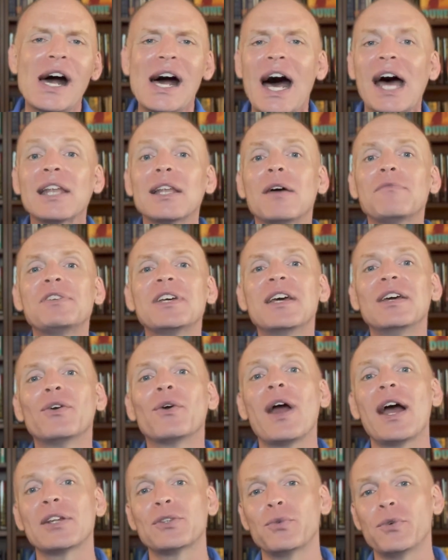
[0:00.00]
I'd love to
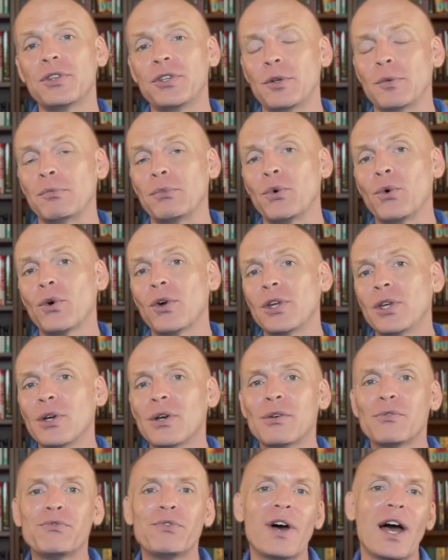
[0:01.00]
interact with you more. You
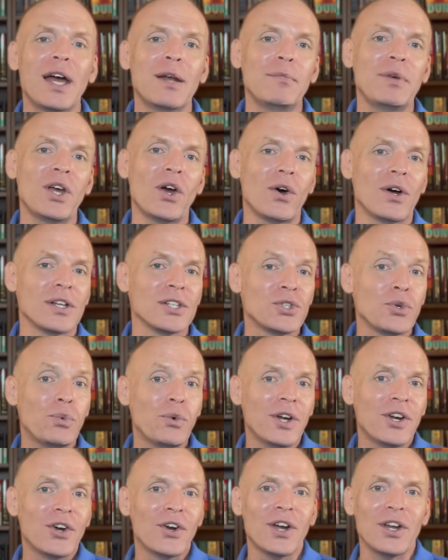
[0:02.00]
can find me on
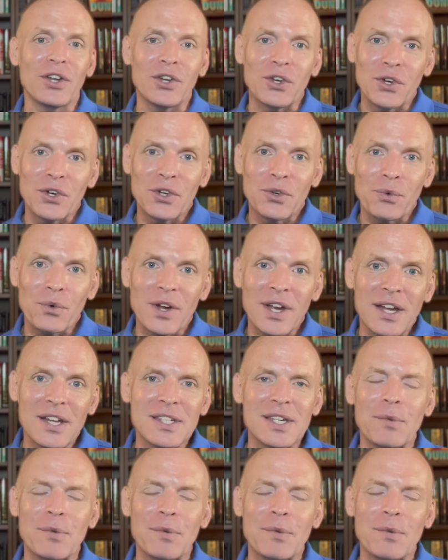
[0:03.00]
Twitter and Goodreads.